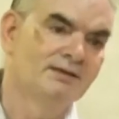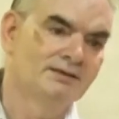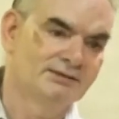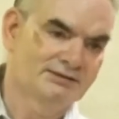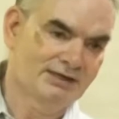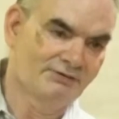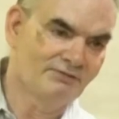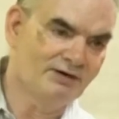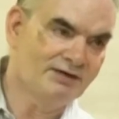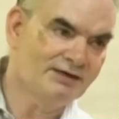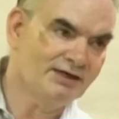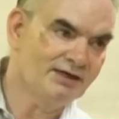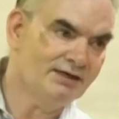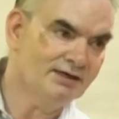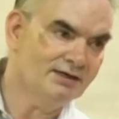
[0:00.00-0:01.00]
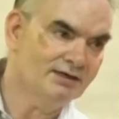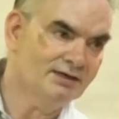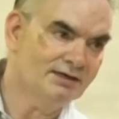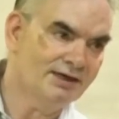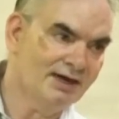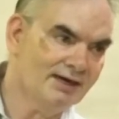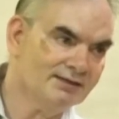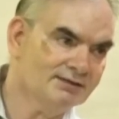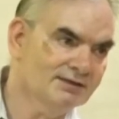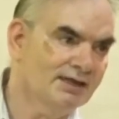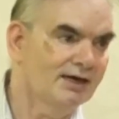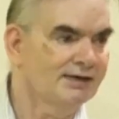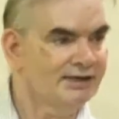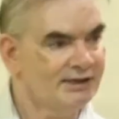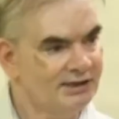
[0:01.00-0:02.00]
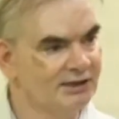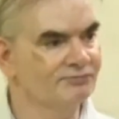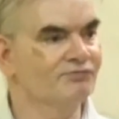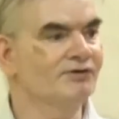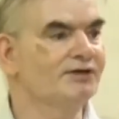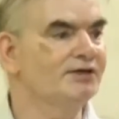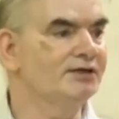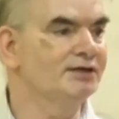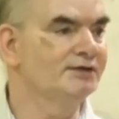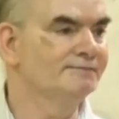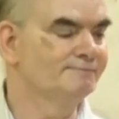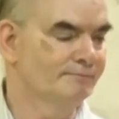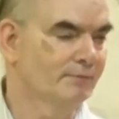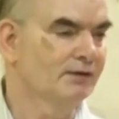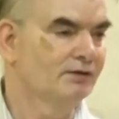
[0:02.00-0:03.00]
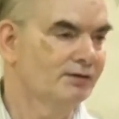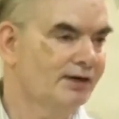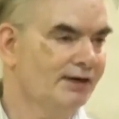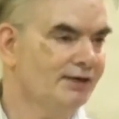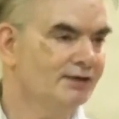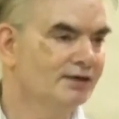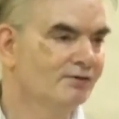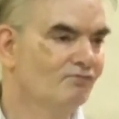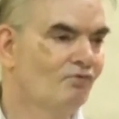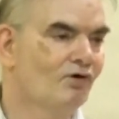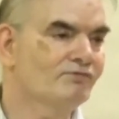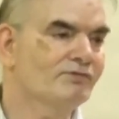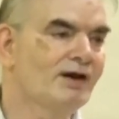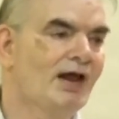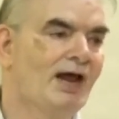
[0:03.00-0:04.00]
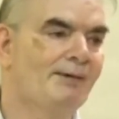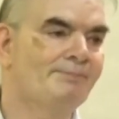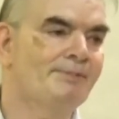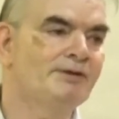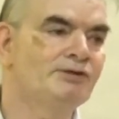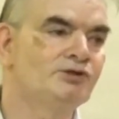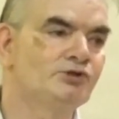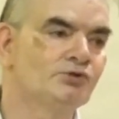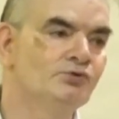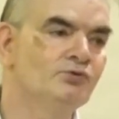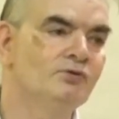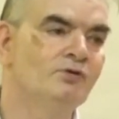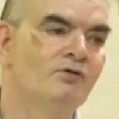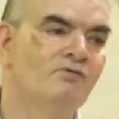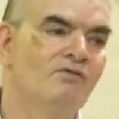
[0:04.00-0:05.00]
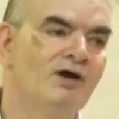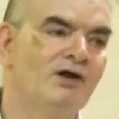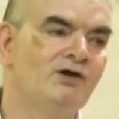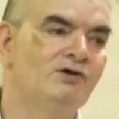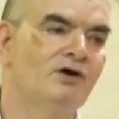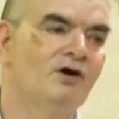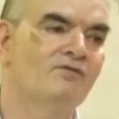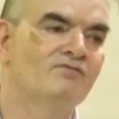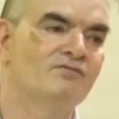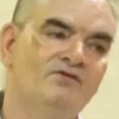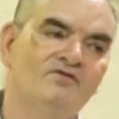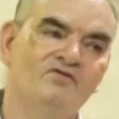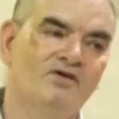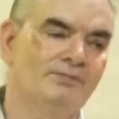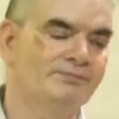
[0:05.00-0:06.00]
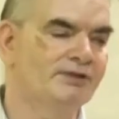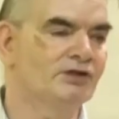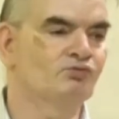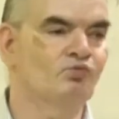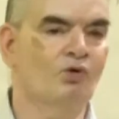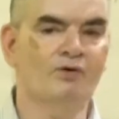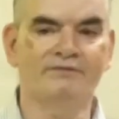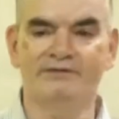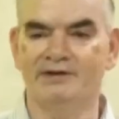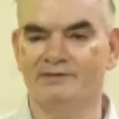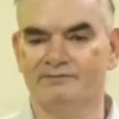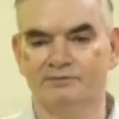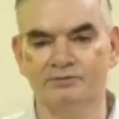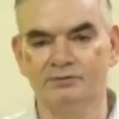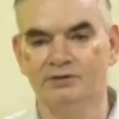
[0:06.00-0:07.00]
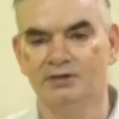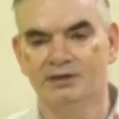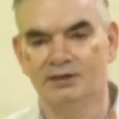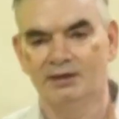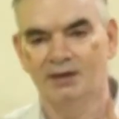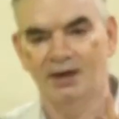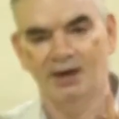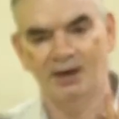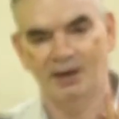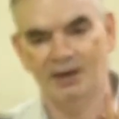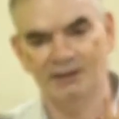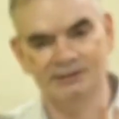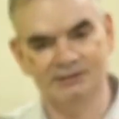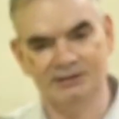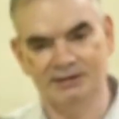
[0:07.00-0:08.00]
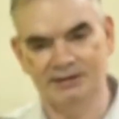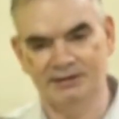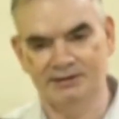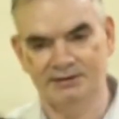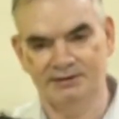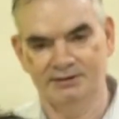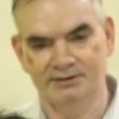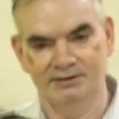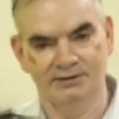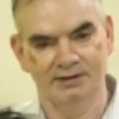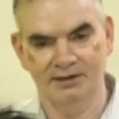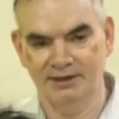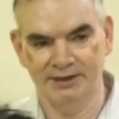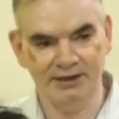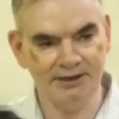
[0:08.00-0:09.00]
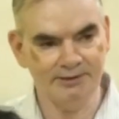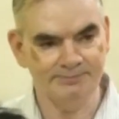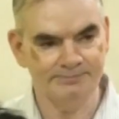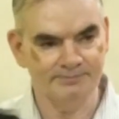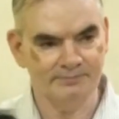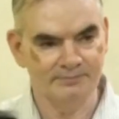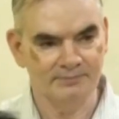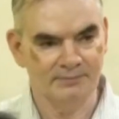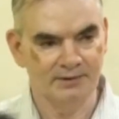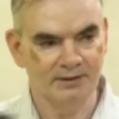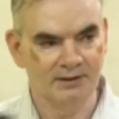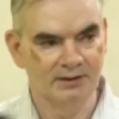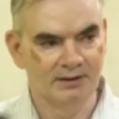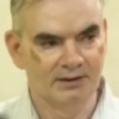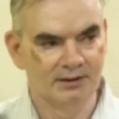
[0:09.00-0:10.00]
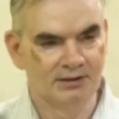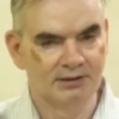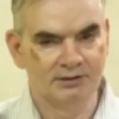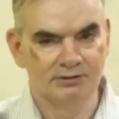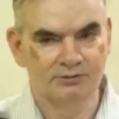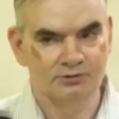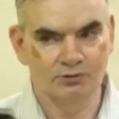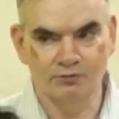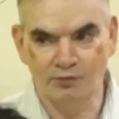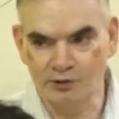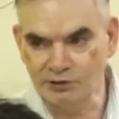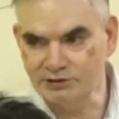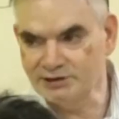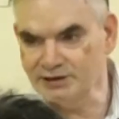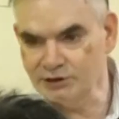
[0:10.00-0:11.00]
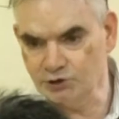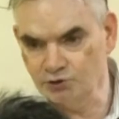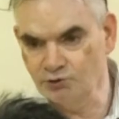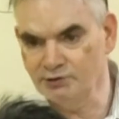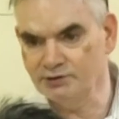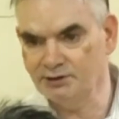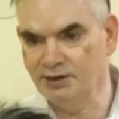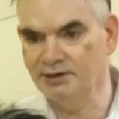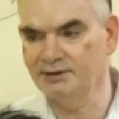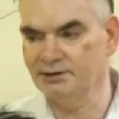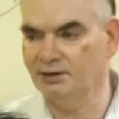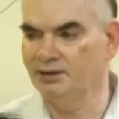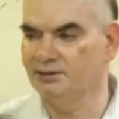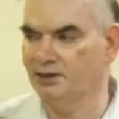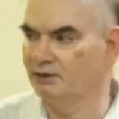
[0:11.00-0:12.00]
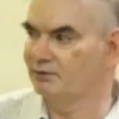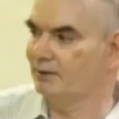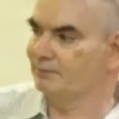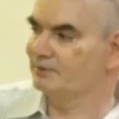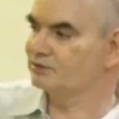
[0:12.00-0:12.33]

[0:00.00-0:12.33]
70 debt, 30 equity, right? What will happen to value of firm? This is what we have to answer it. Clear? So what is the issue in theory of capital